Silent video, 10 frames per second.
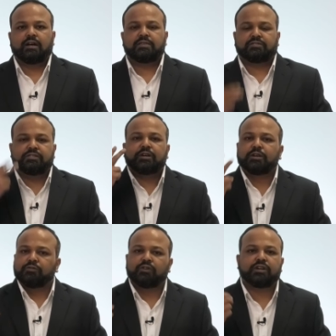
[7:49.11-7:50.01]
And the
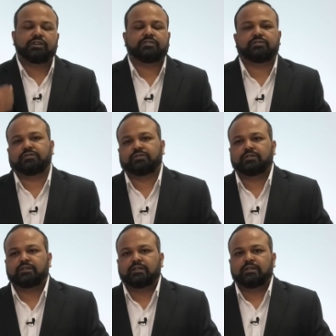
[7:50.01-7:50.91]
second one is
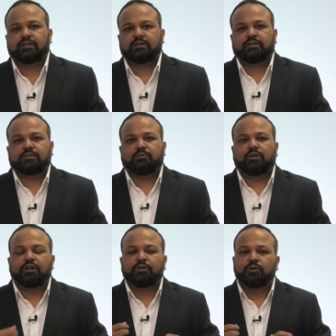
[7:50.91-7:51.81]
the
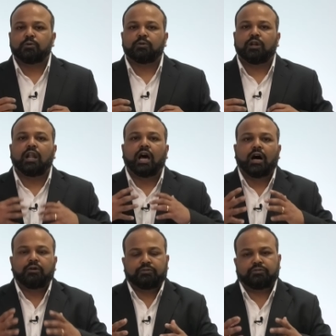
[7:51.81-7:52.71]
one who
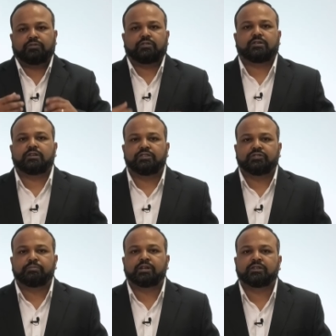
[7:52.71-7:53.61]
loves
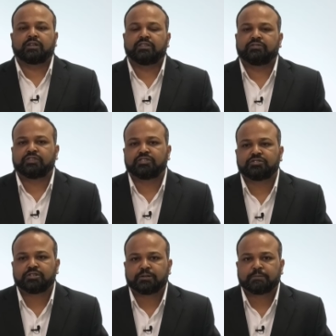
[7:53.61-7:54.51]
his brother and
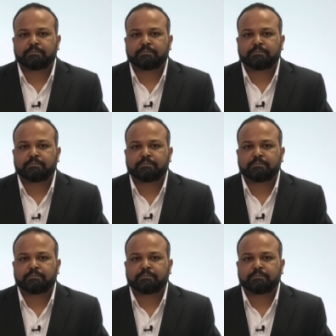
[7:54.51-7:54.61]
sister.